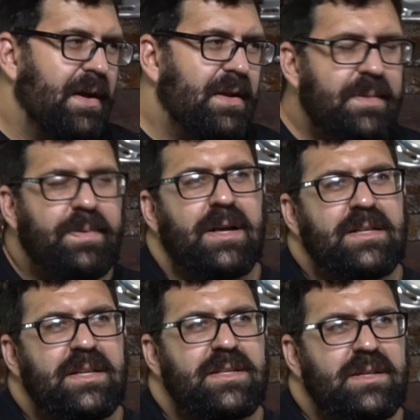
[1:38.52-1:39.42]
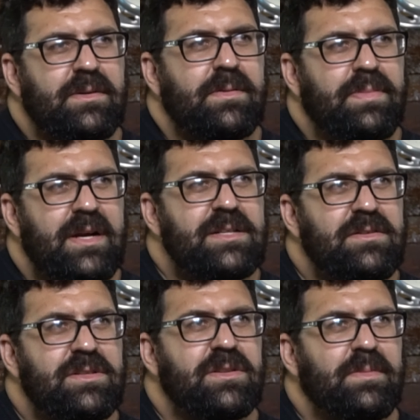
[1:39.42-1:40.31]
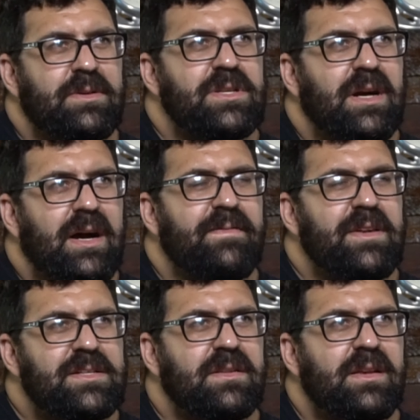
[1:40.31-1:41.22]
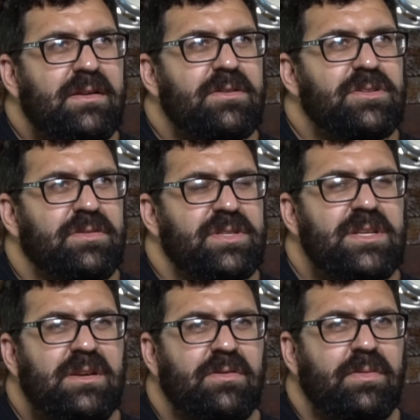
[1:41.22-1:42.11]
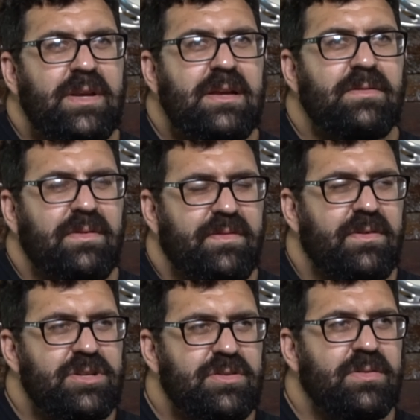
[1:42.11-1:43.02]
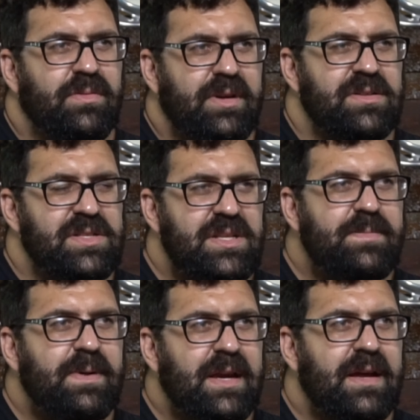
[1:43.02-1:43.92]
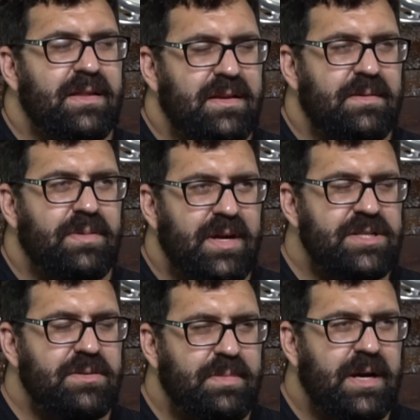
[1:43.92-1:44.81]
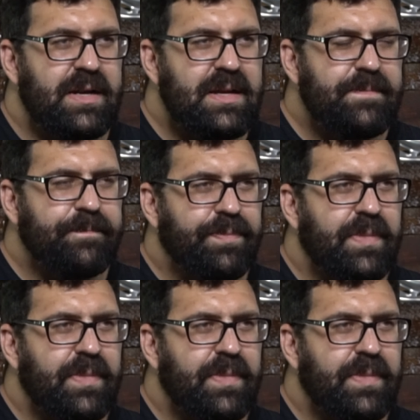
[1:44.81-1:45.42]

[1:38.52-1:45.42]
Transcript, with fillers: Nippon Denso compressors are the most obvious leakers. You'll see green refrigerant oil seeping out of the compressor body.